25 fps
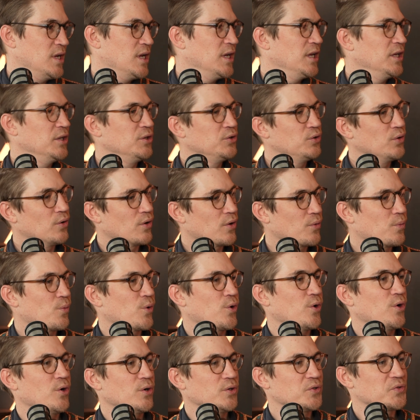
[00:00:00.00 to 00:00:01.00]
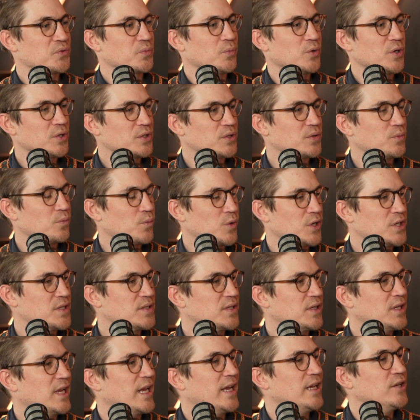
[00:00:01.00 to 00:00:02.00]
In your words, what is
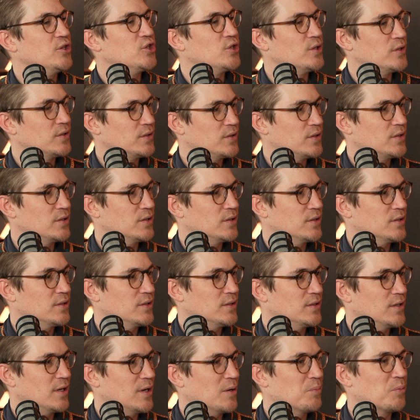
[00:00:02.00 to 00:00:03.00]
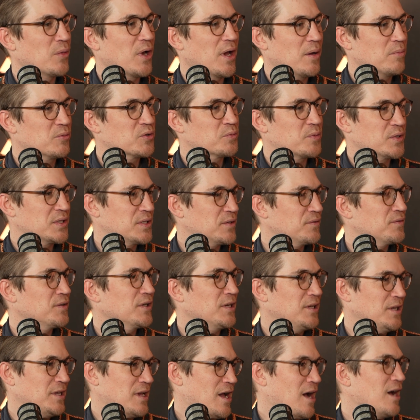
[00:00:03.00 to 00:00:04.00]
an agent? I'm
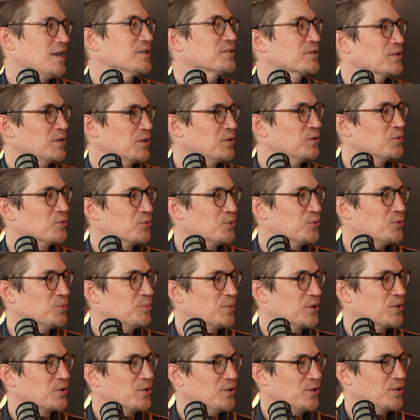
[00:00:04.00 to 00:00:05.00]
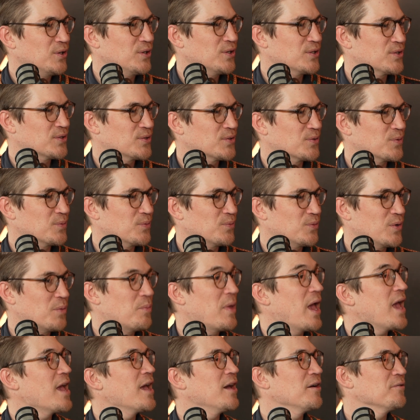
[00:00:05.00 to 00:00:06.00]
specifically asking you because we
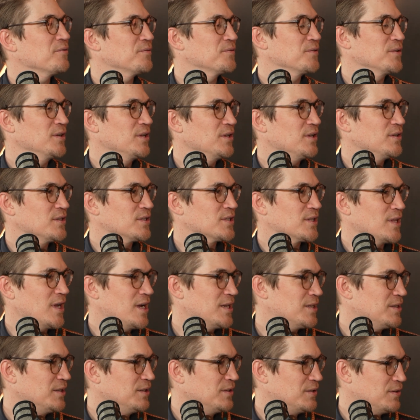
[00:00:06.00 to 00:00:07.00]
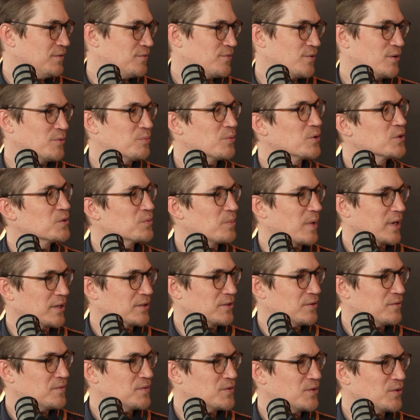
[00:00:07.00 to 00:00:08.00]
may have slightly different
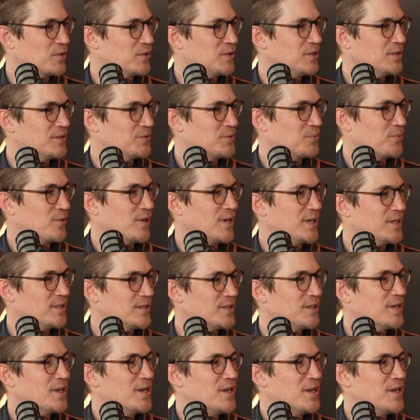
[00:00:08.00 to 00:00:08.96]
perspectives on it, right?